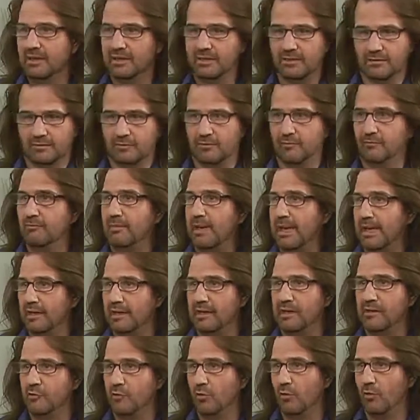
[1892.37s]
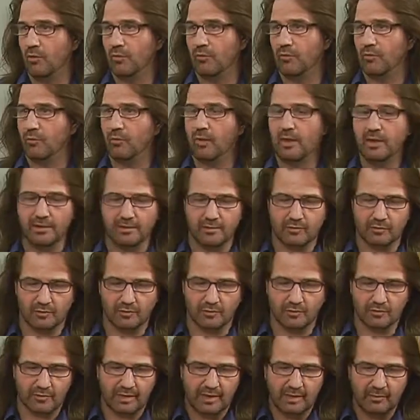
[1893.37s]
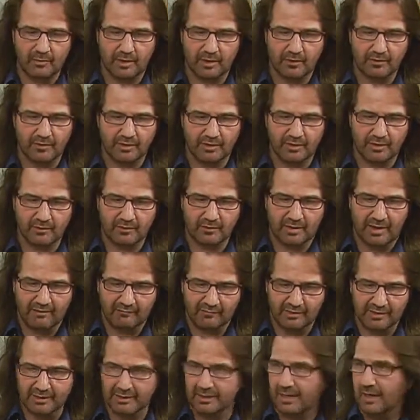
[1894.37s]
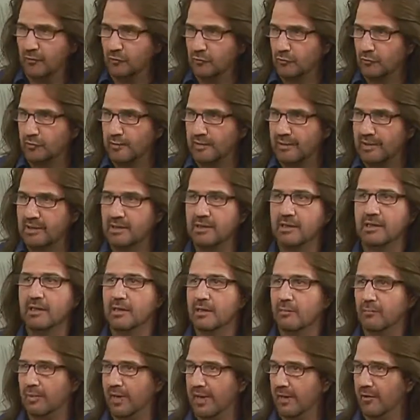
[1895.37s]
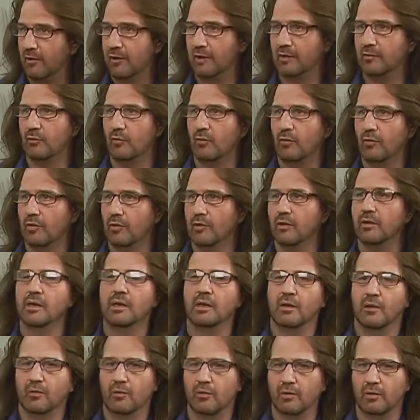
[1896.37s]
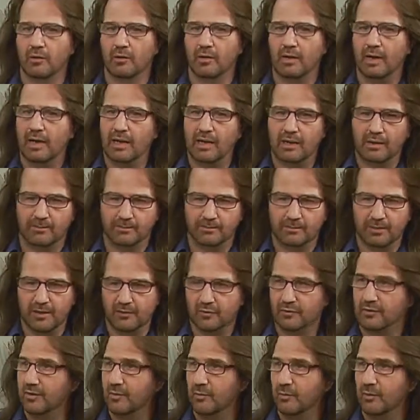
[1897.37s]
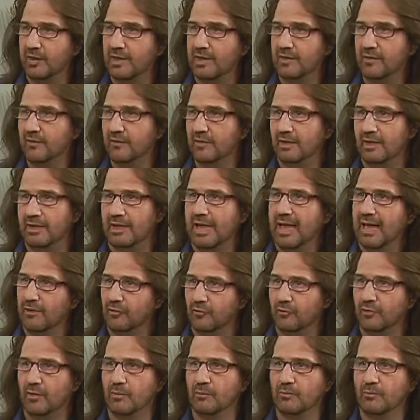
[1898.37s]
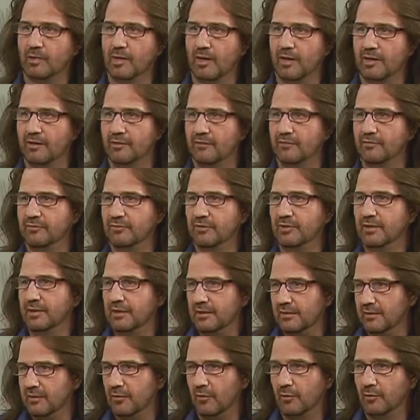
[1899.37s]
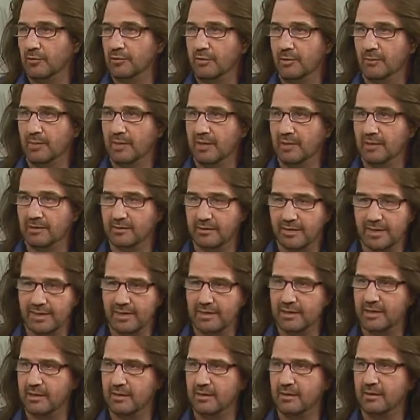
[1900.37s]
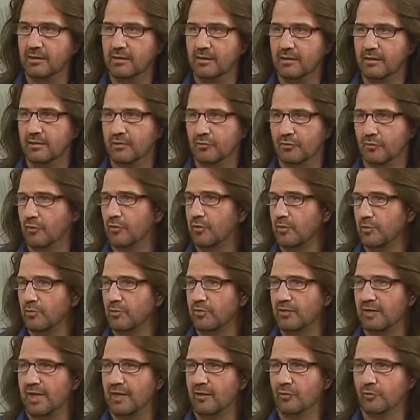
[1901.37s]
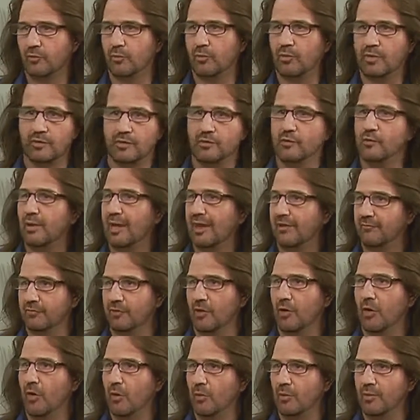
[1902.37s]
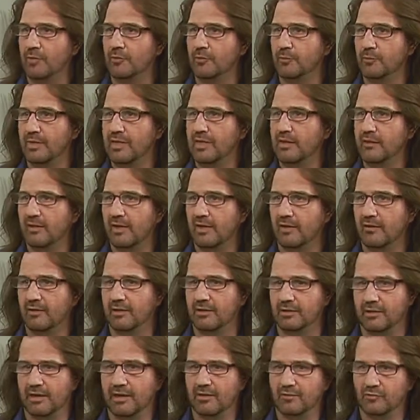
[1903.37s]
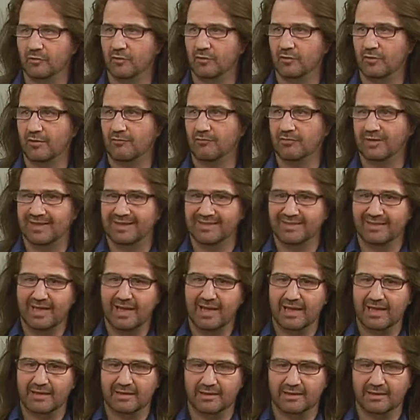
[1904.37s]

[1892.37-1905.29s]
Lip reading: It's mainly you're the one. It's the same, I think, as having an elderly parent or a sibling that has some kind of, you know, debilitating circumstance where you have to always be there and stuff like that.